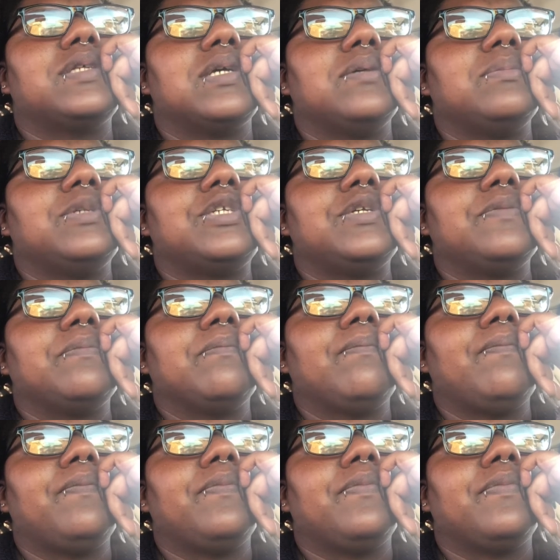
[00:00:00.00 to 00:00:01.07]
subject.
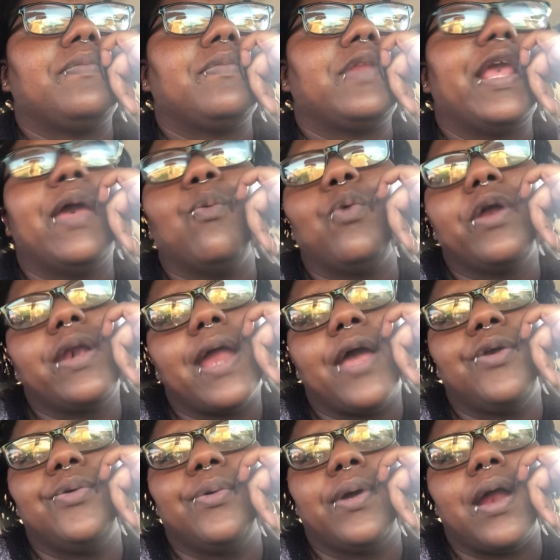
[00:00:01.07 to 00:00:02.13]
And we're
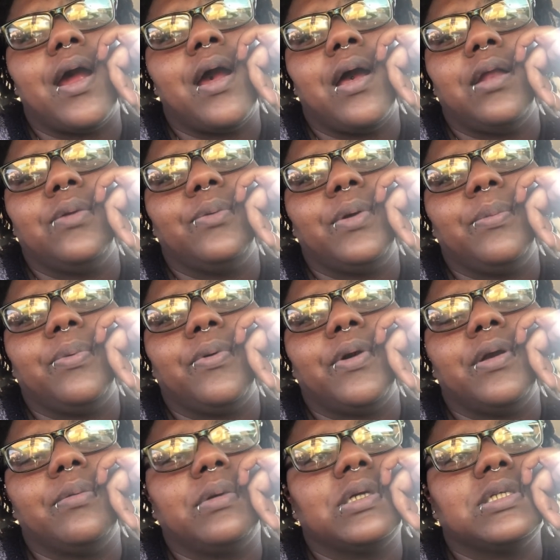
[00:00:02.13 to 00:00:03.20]
not doing our Halloween
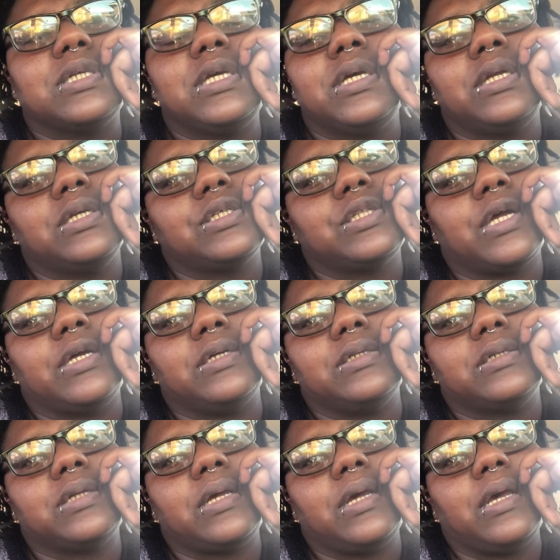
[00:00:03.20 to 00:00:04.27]
party because it is
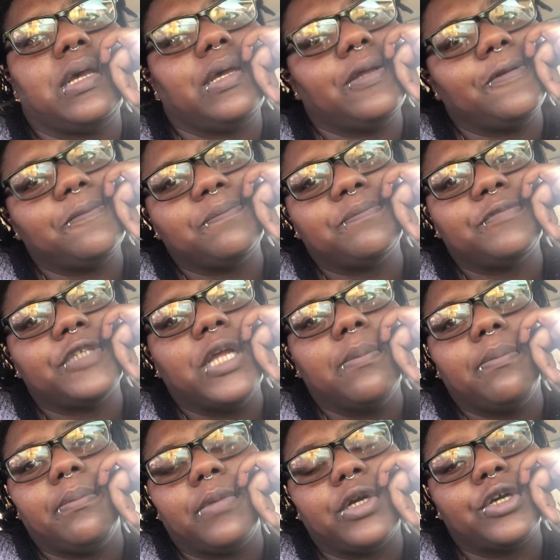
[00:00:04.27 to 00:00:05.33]
Thursday, and
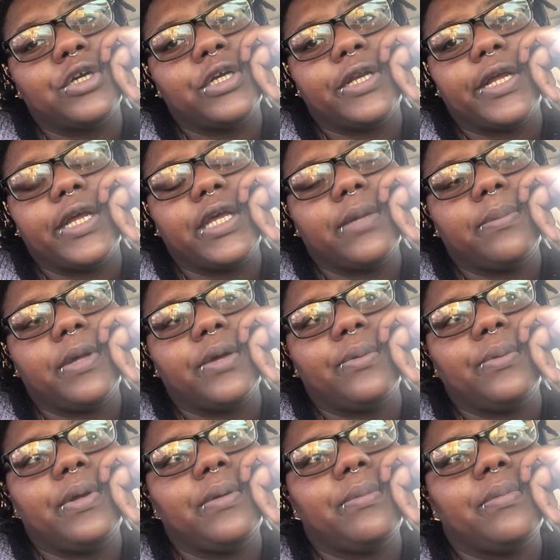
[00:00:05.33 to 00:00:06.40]
my girl ain't get back
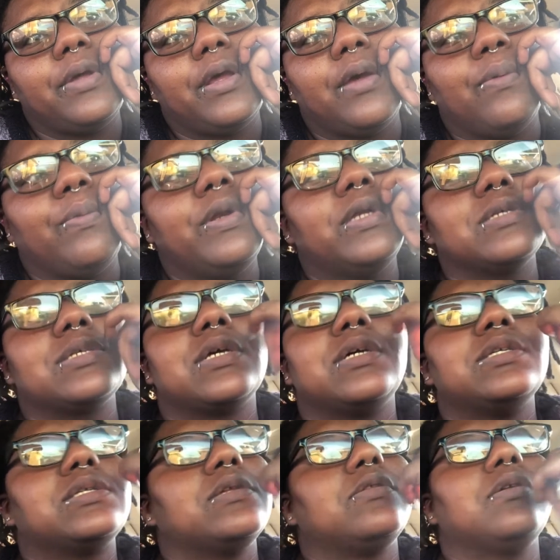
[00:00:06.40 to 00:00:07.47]
with me. And we
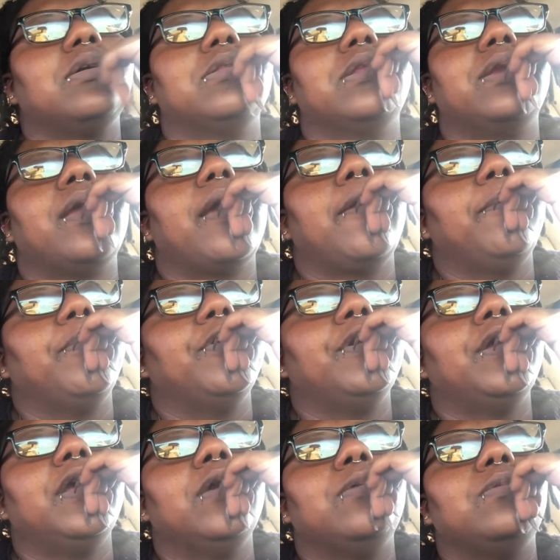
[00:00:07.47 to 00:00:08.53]
discussed it the other day, but
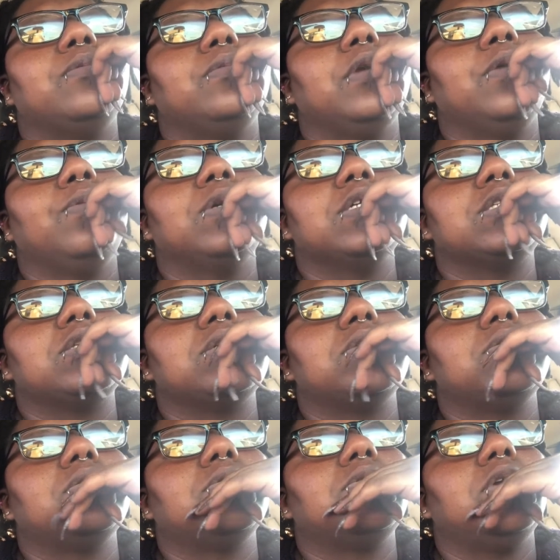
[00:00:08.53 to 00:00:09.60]
it
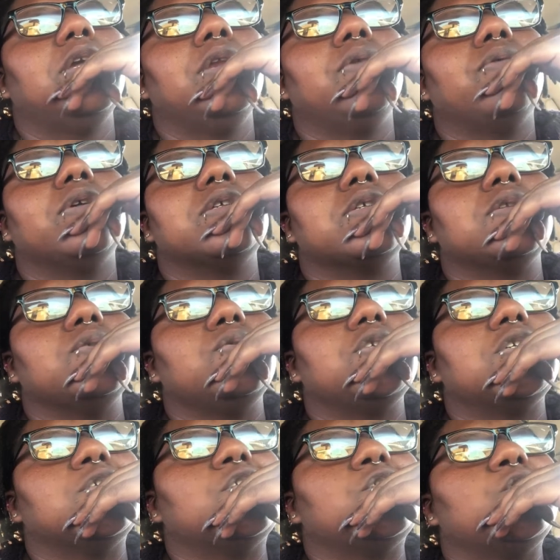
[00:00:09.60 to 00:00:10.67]
wasn't any
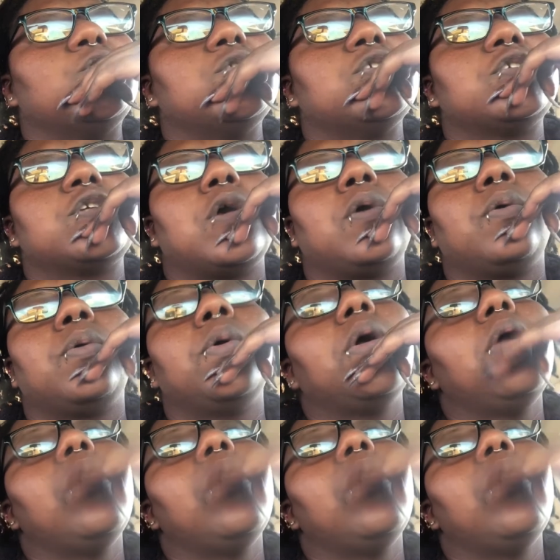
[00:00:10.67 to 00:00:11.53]
resolution to it, so